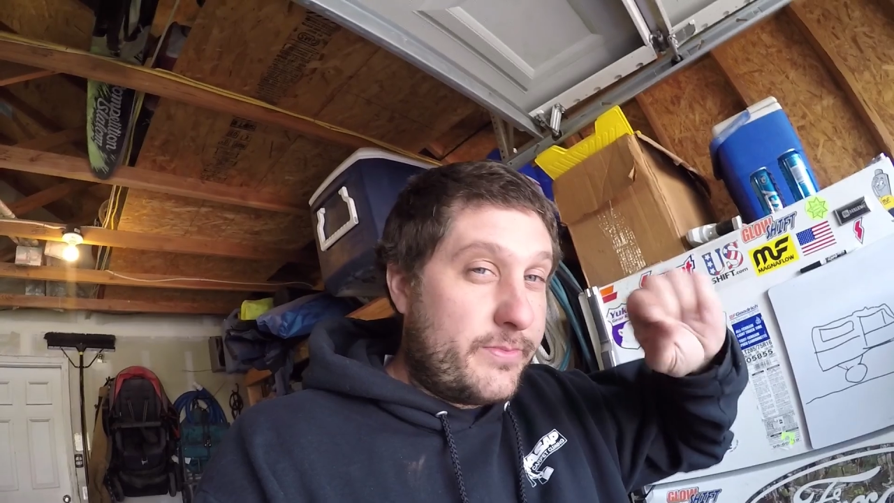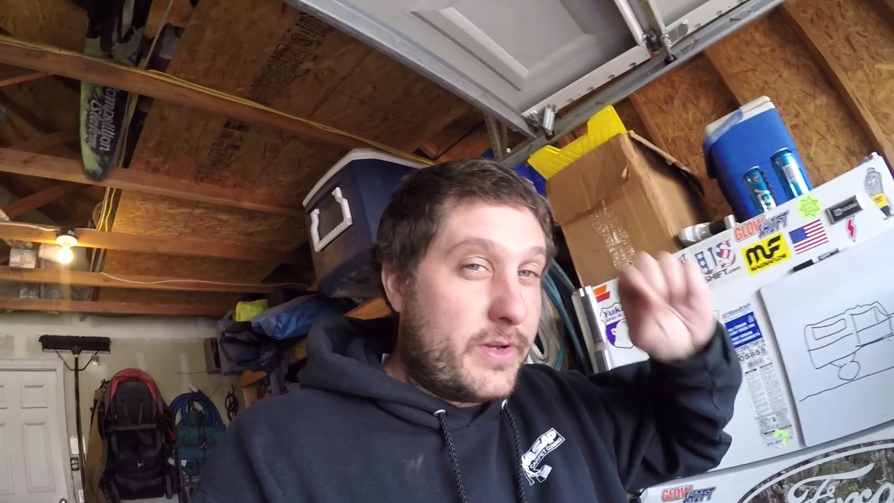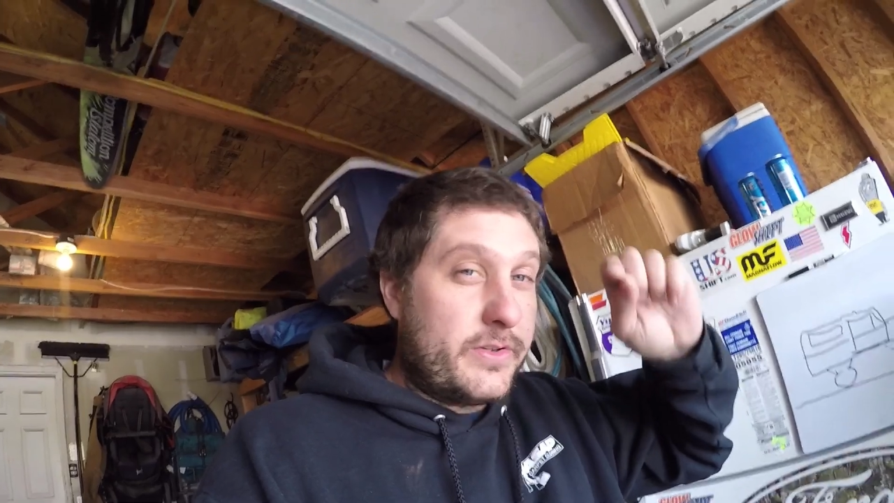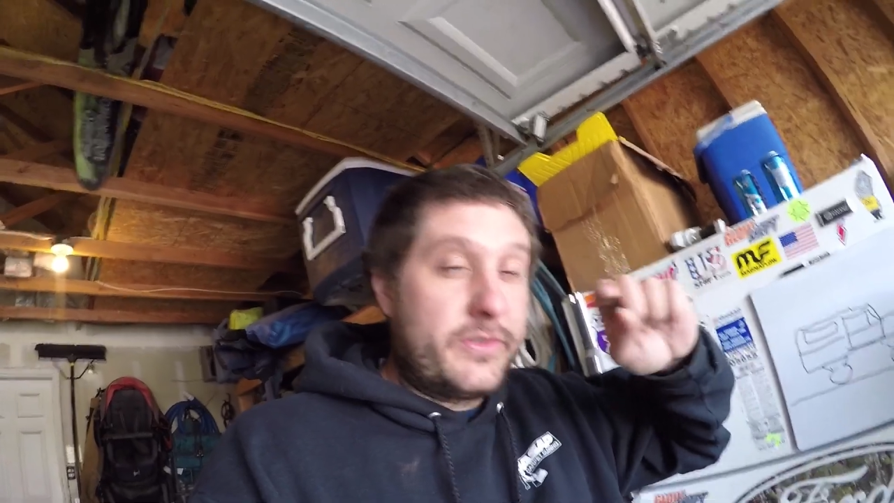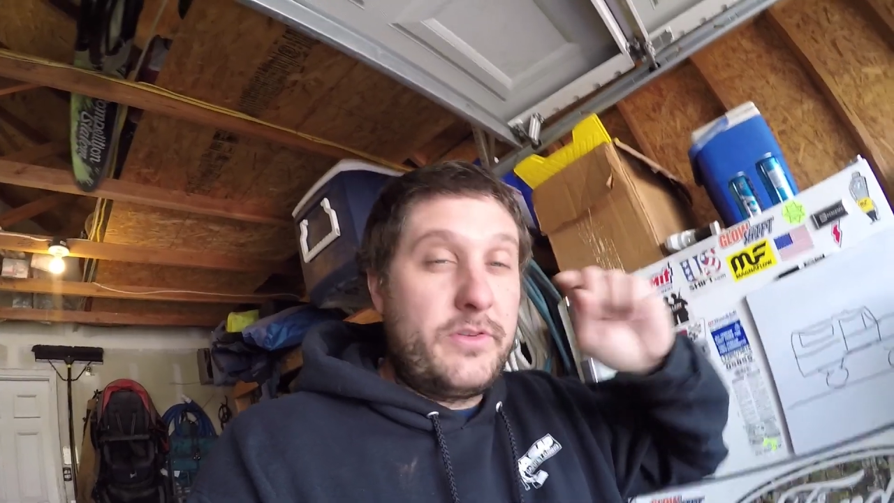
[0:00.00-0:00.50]

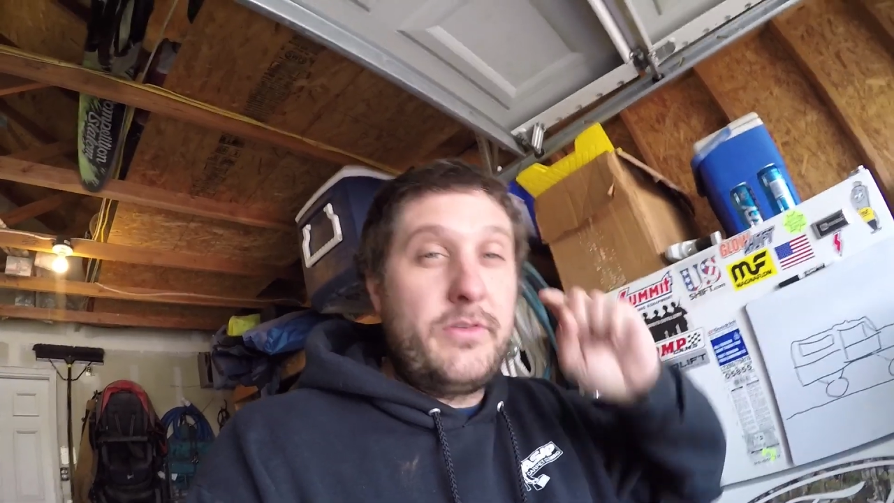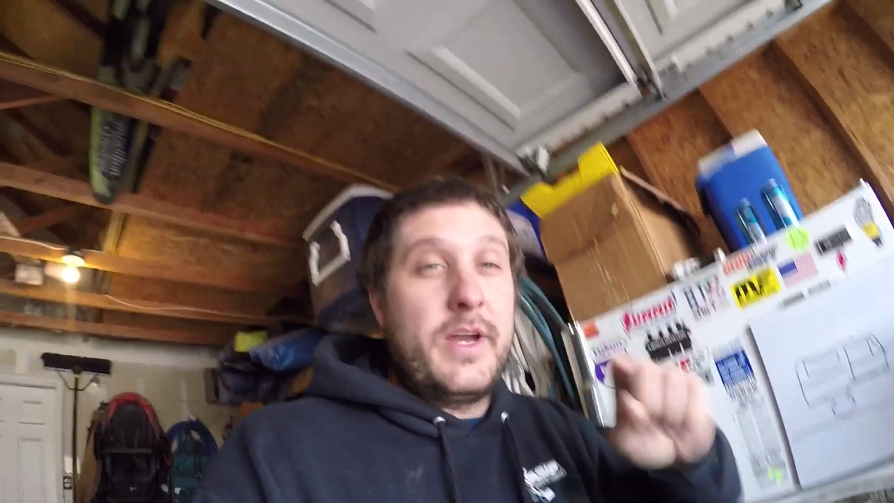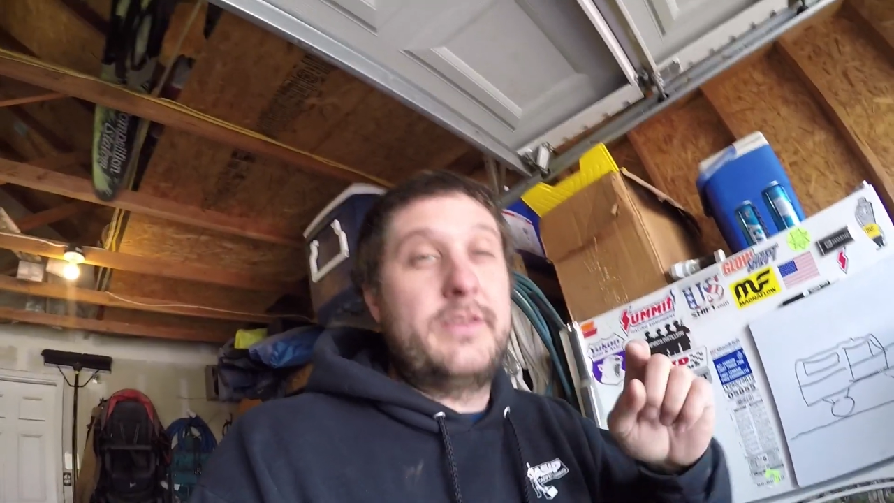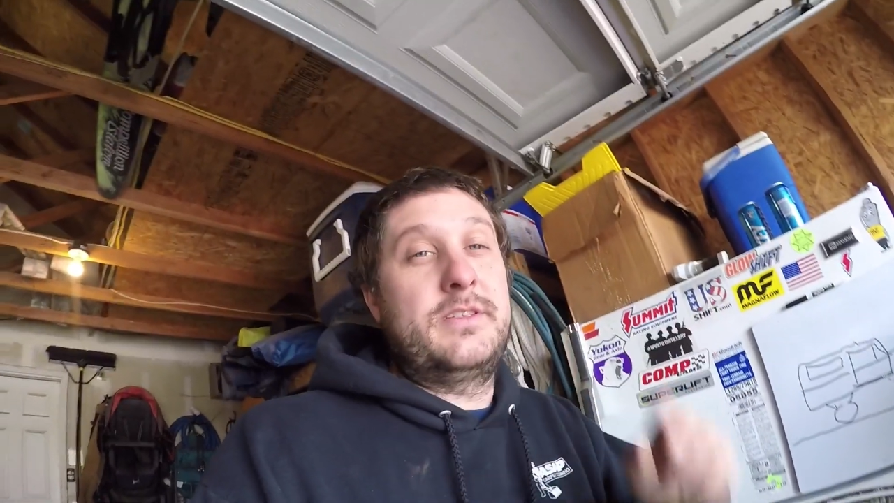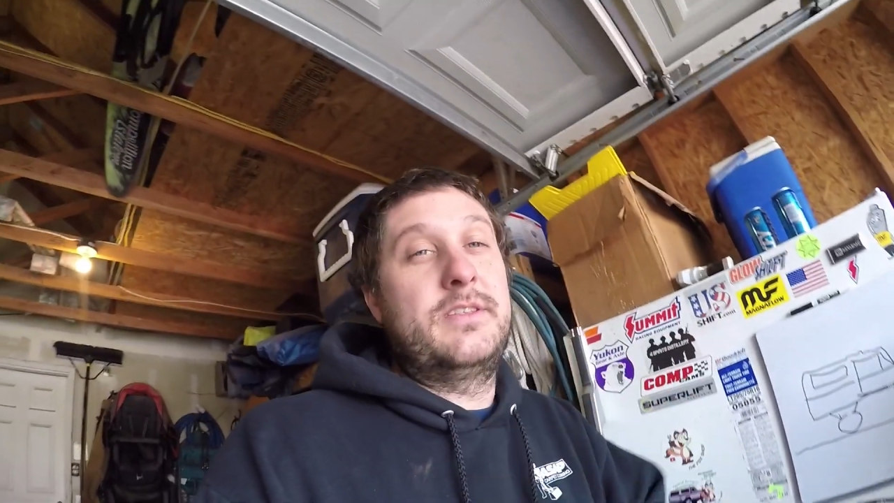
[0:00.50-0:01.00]
bell so you
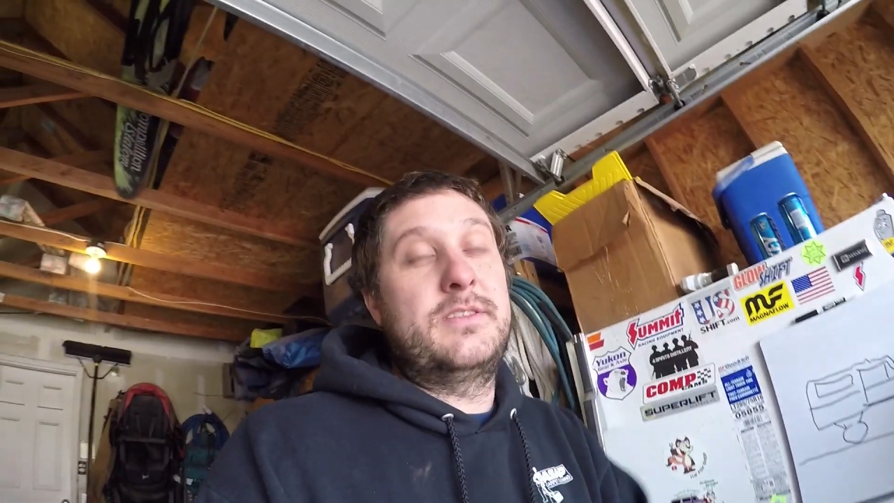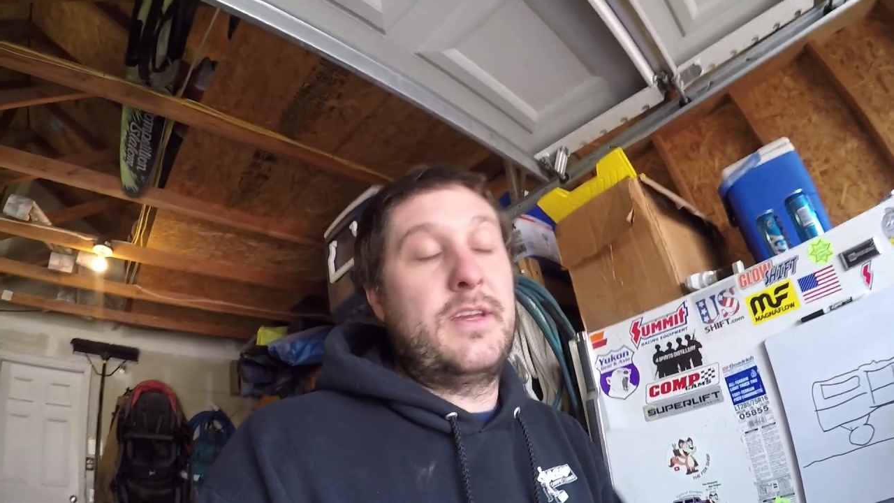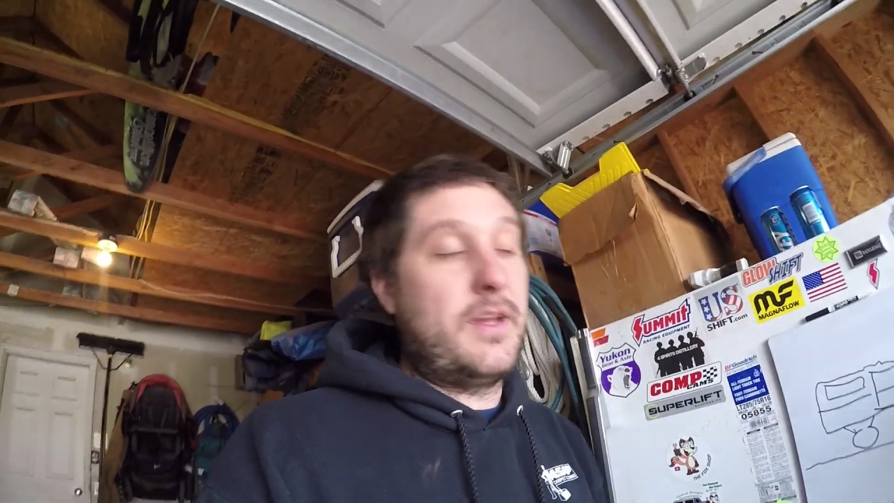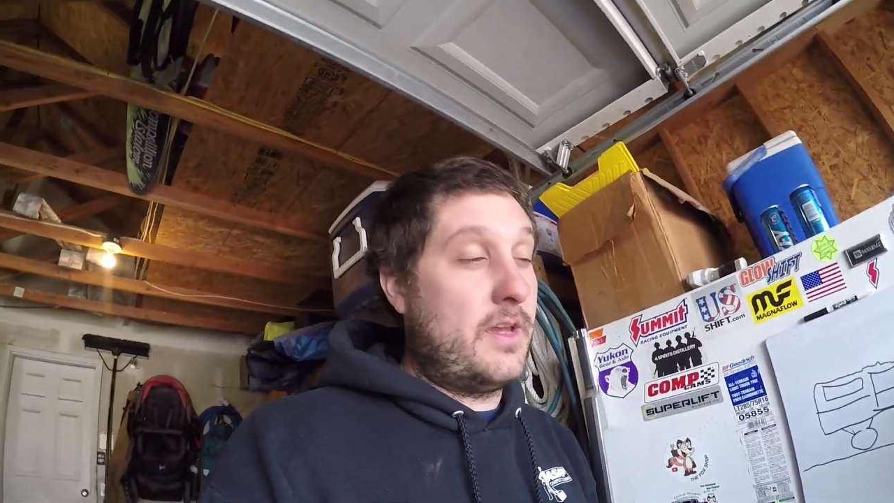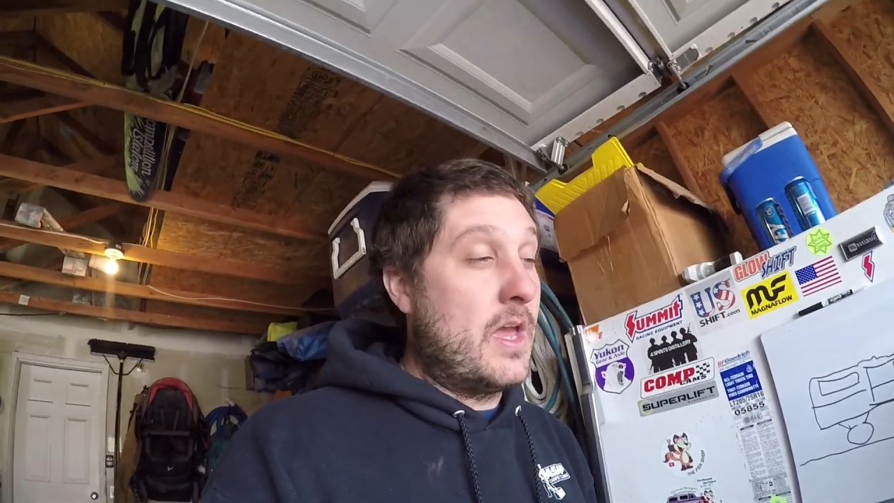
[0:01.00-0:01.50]
guys can
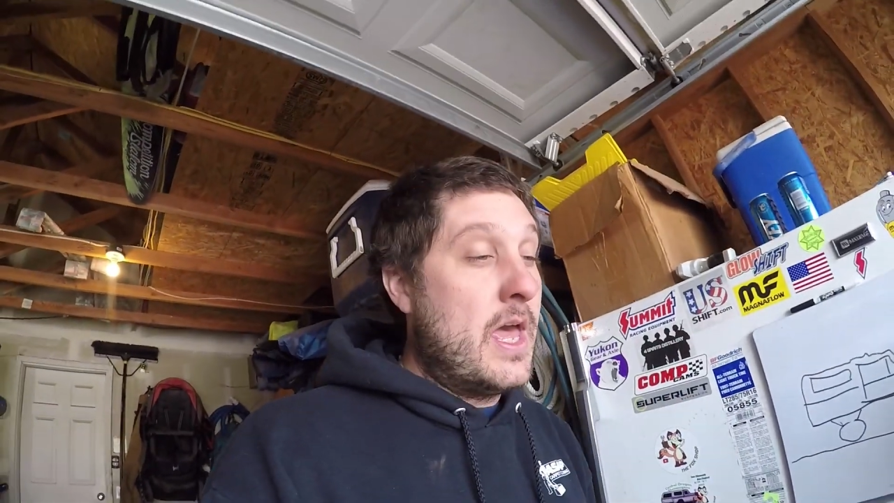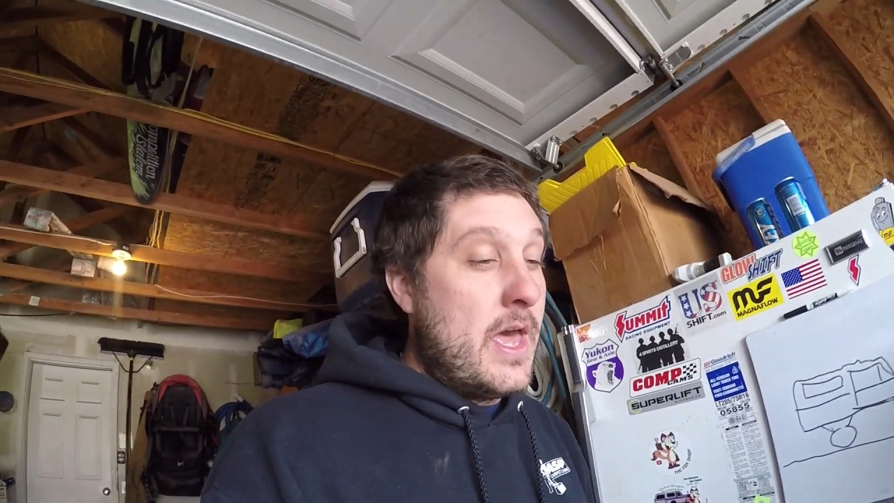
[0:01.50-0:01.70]
stay